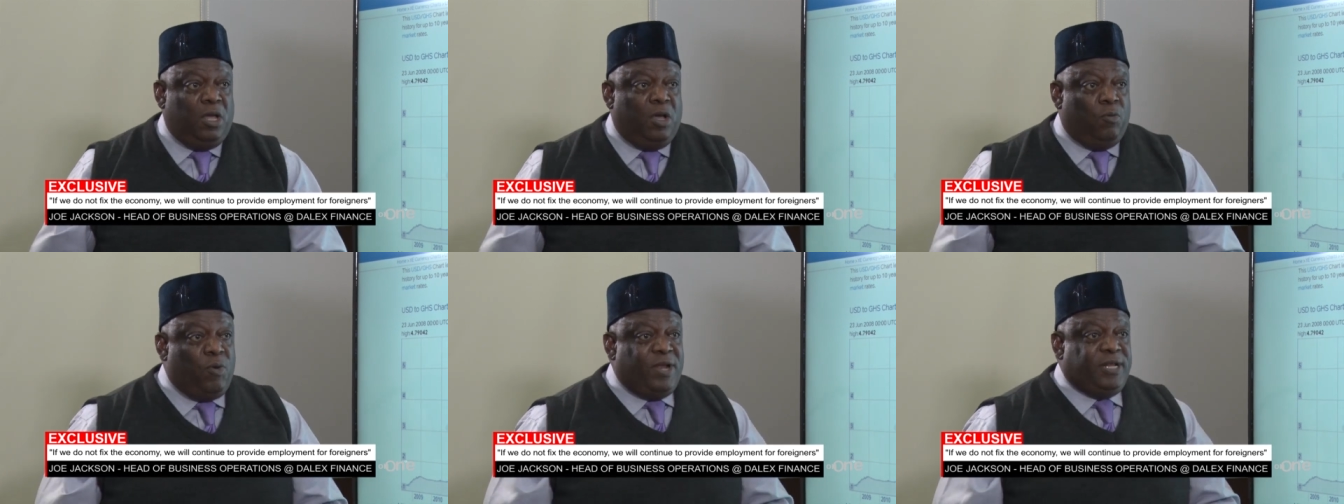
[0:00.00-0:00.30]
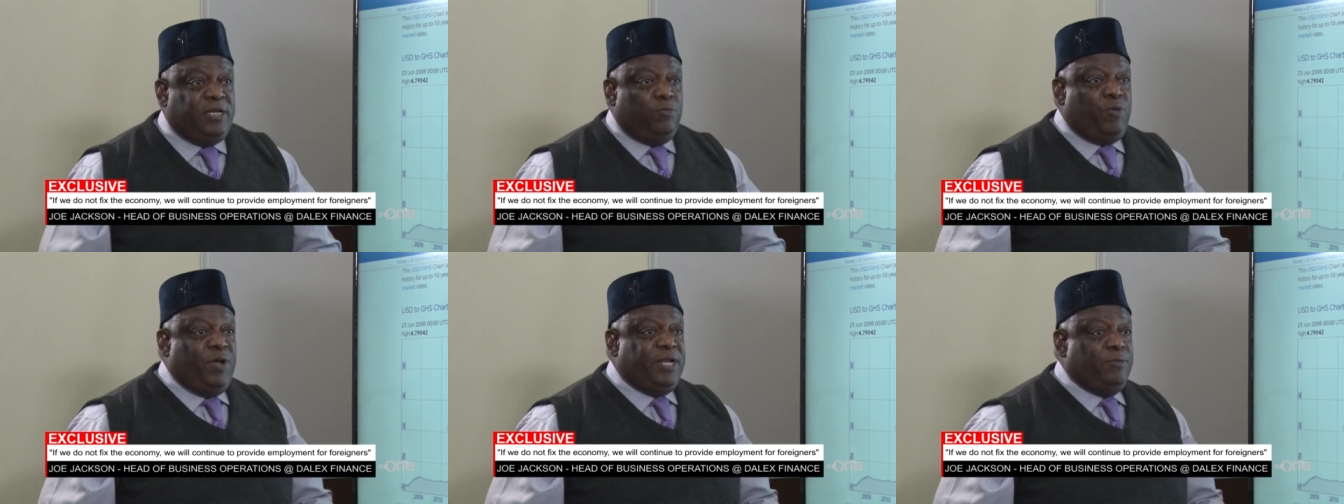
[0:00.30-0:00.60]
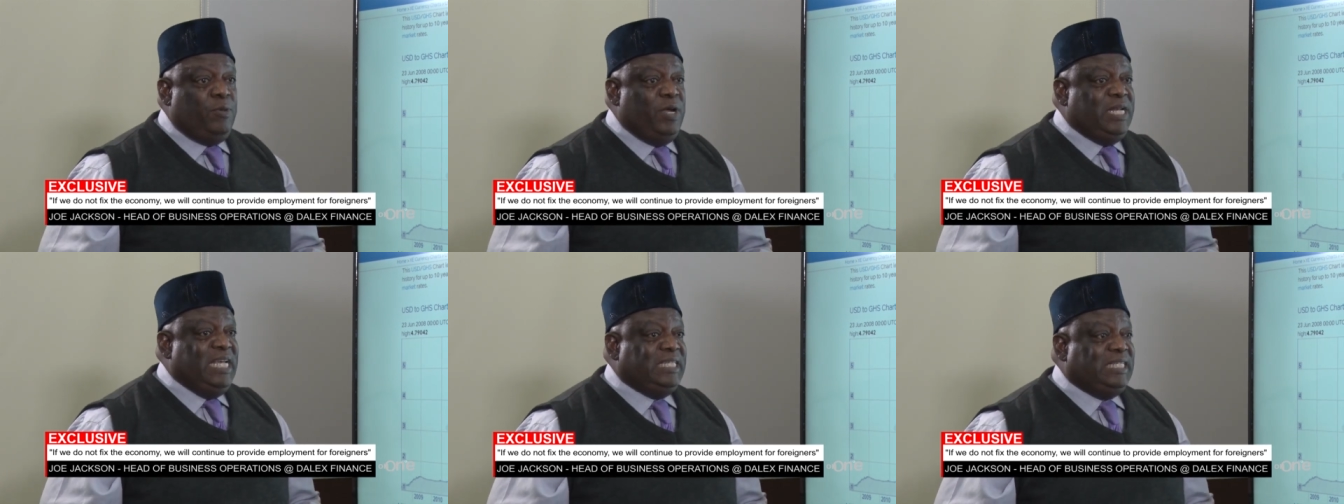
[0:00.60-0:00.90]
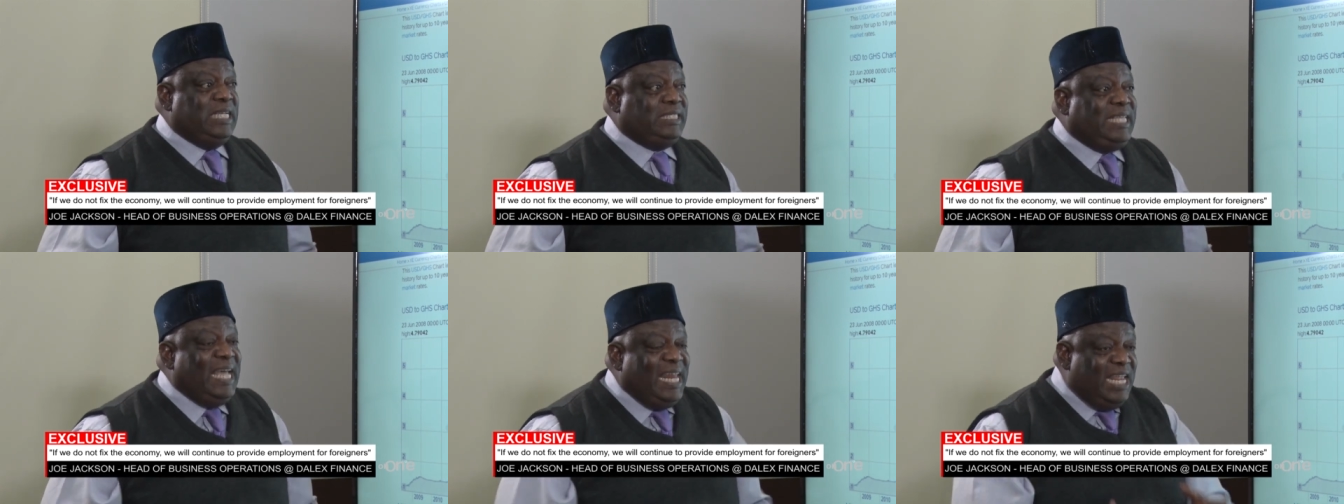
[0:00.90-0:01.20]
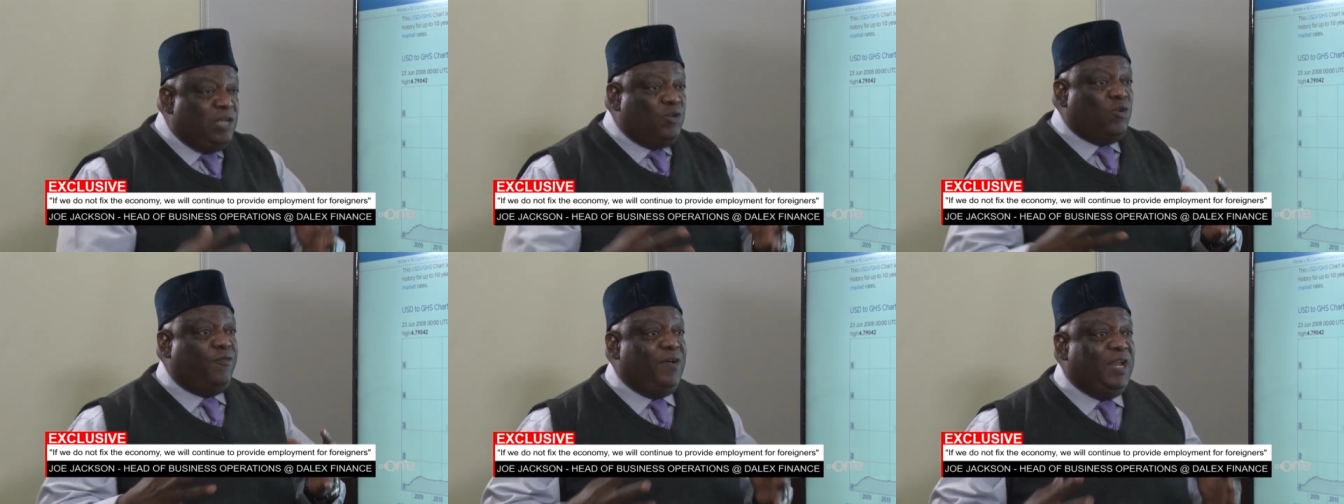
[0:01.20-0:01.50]
When there's a
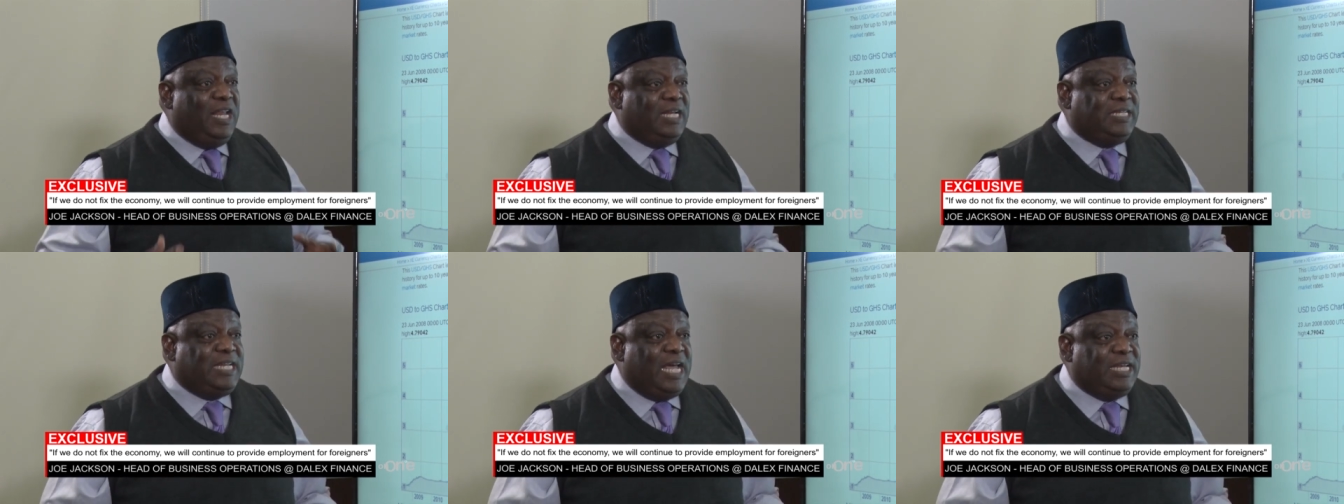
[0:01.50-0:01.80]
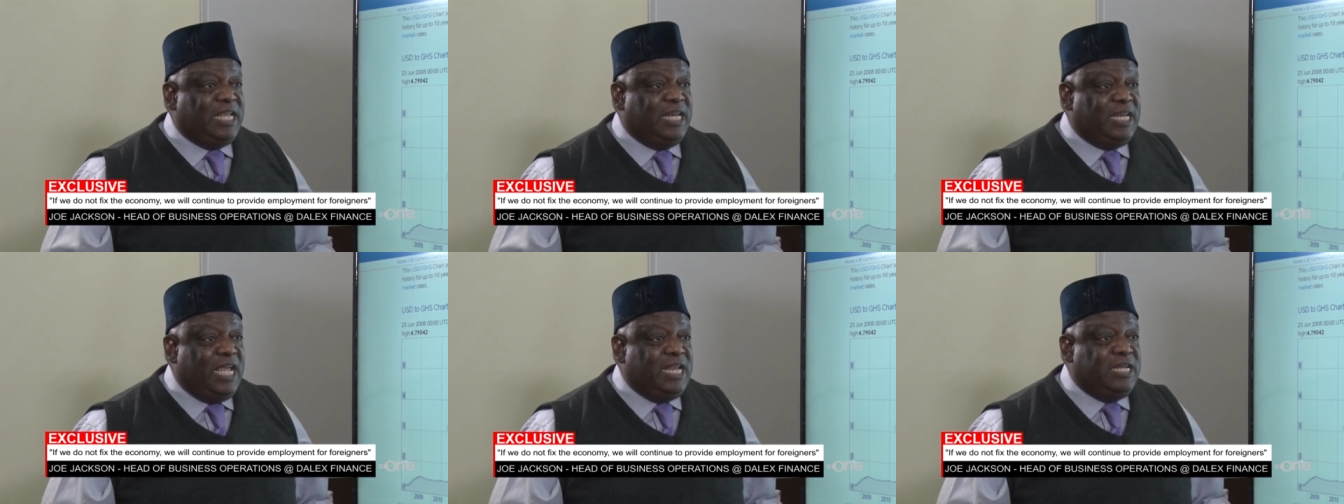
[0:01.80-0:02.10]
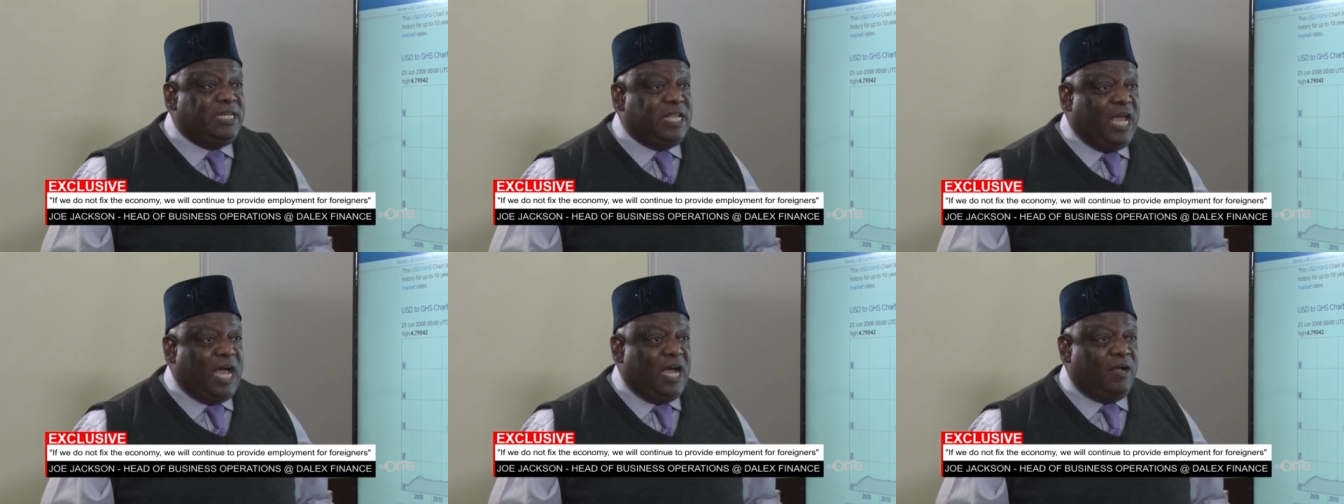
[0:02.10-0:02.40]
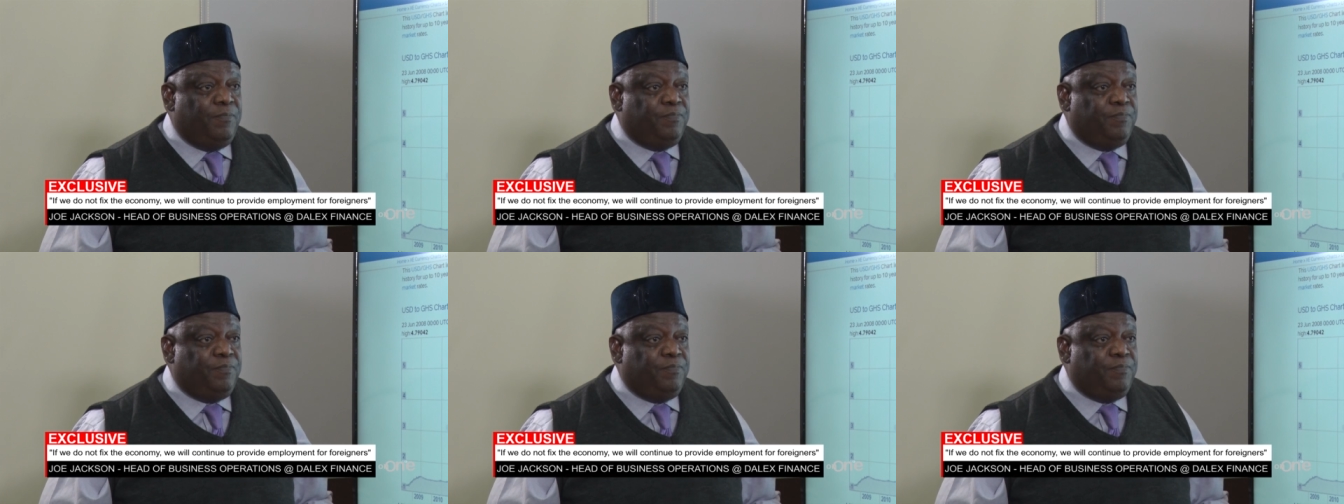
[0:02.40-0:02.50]
telenovela done in India,